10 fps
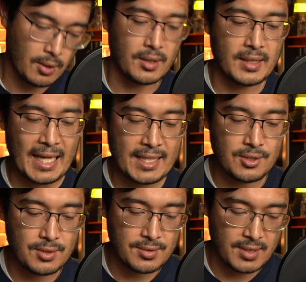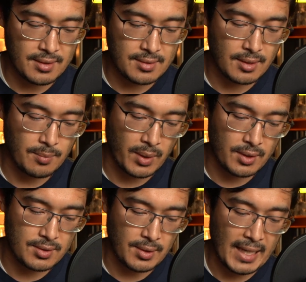92 cents
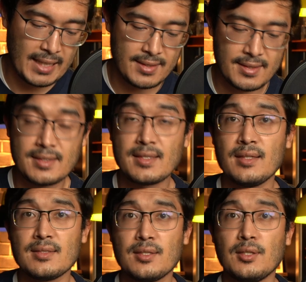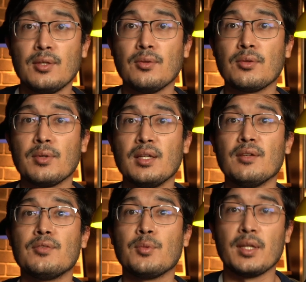compared to 86 cents in Q3
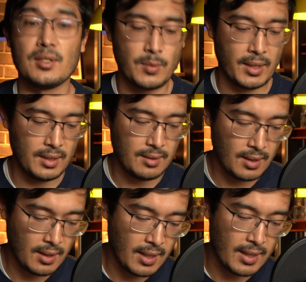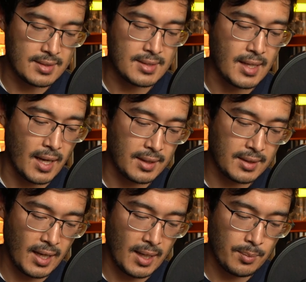of 2020. Its
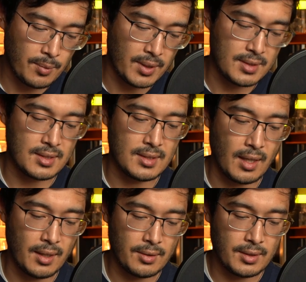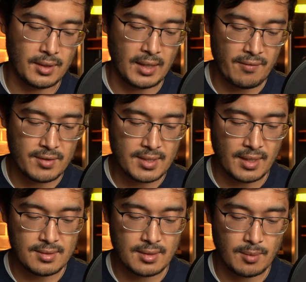non-GAAP was
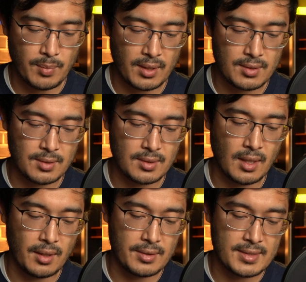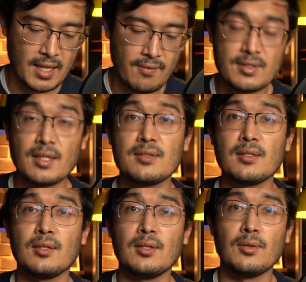$1.11 compared to $1.07
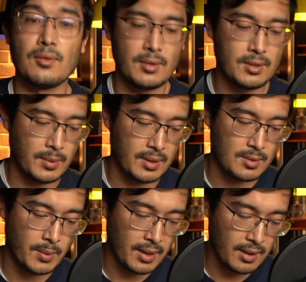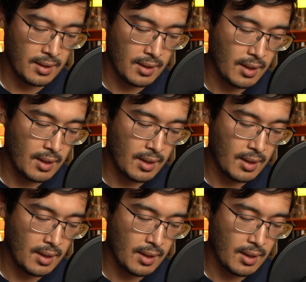in Q3 2020.